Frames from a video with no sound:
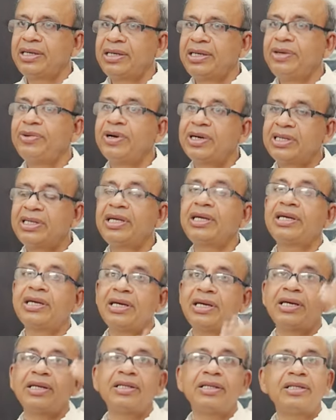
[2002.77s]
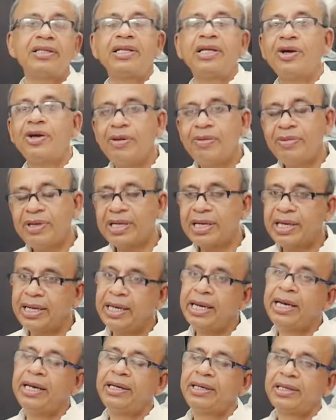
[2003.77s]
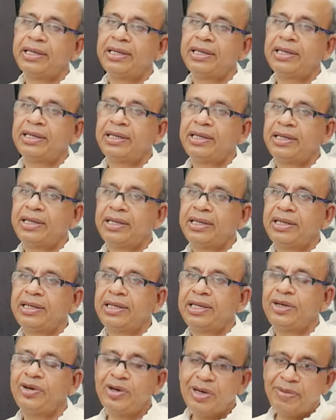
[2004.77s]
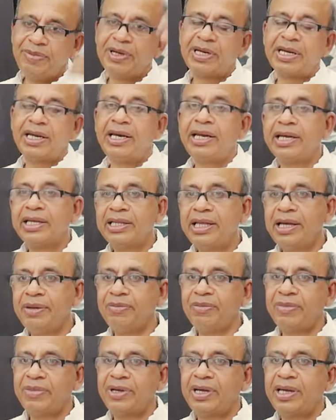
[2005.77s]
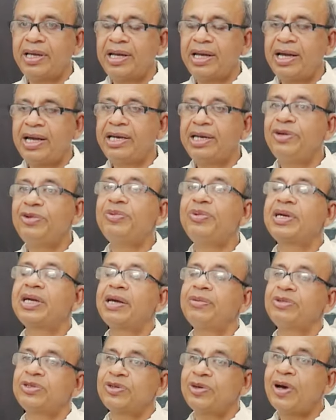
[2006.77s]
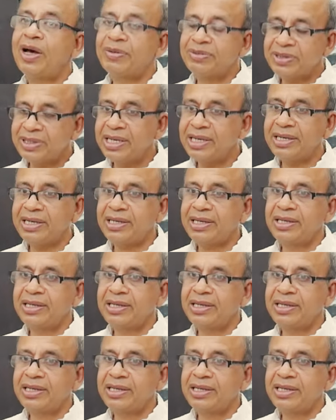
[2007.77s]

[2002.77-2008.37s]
you are thinking they will be killed, you will be killing them, and you become so upset.